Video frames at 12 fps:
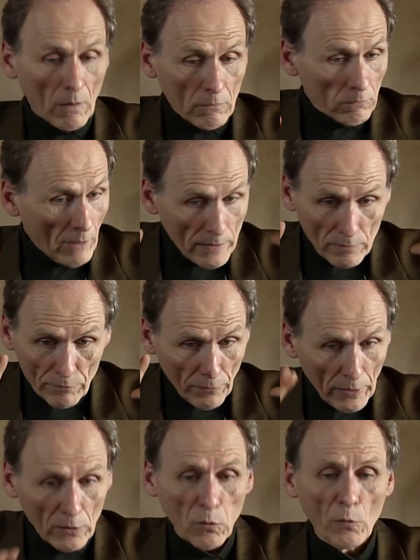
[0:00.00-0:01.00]
right
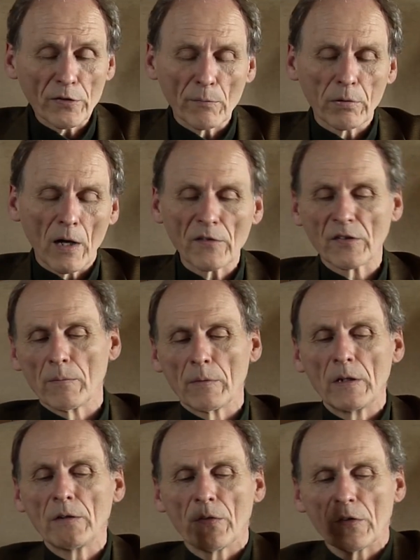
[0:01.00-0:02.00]
very close in
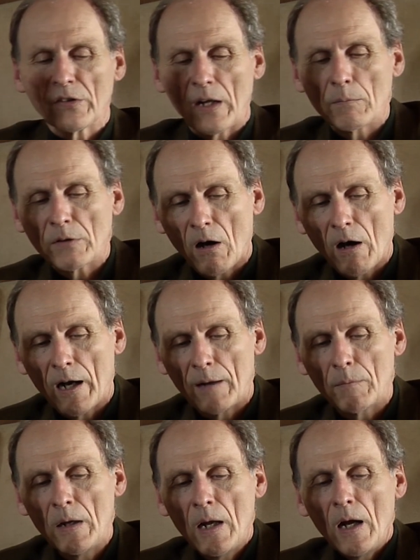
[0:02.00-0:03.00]
proximity to the same
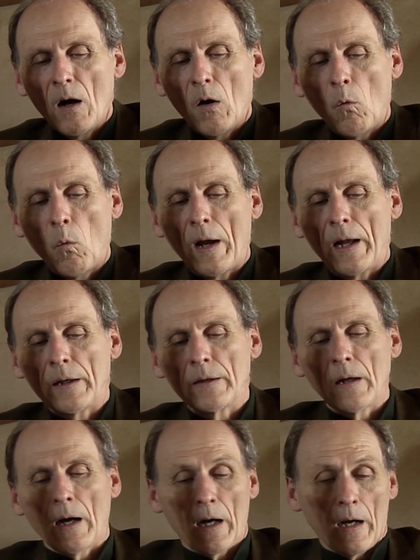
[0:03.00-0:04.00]
time
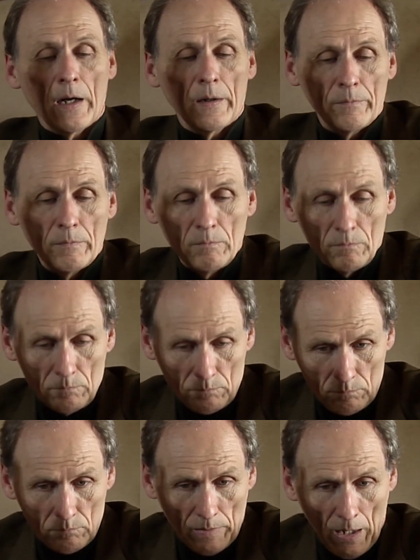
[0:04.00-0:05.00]
when
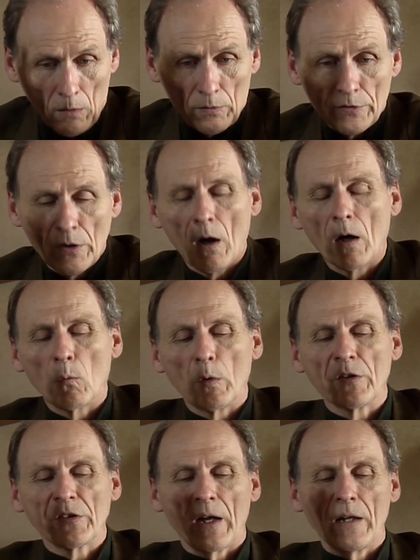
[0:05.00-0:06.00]
Alan Young
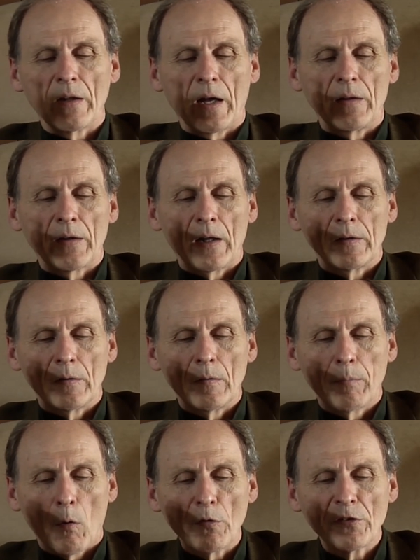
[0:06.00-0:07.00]
would say that
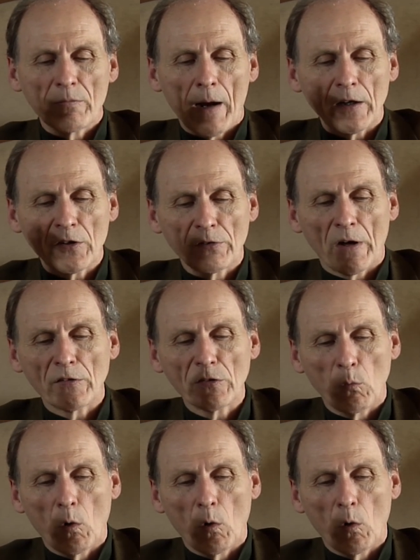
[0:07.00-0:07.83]
post-traumatic stress